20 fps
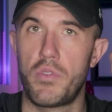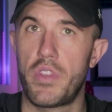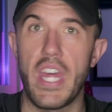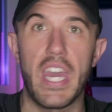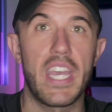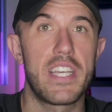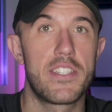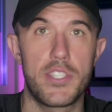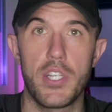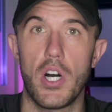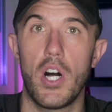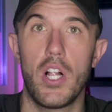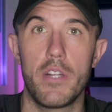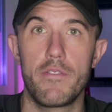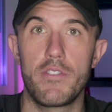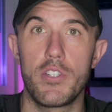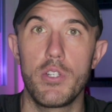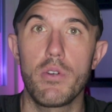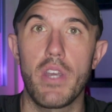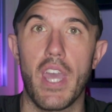Thanks to all
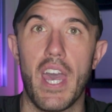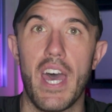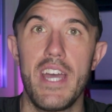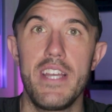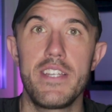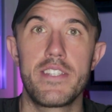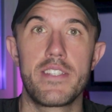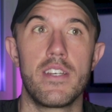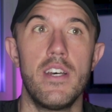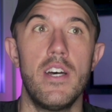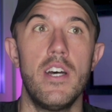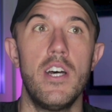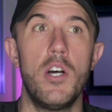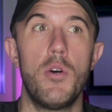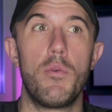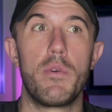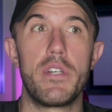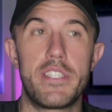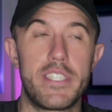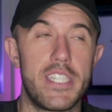of you guys,
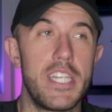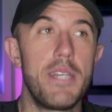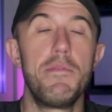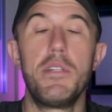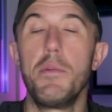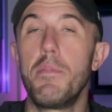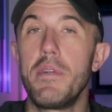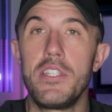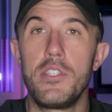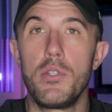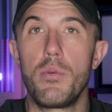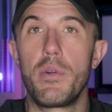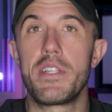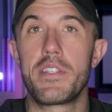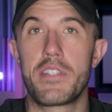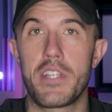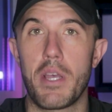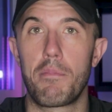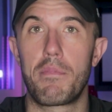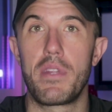we seem to be
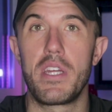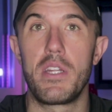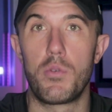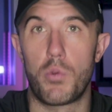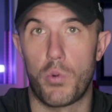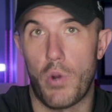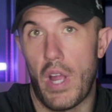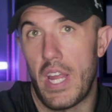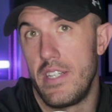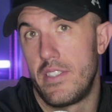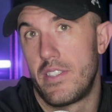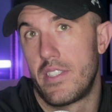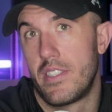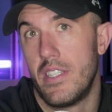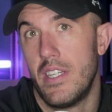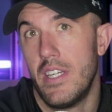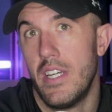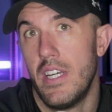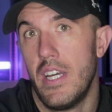doing something right.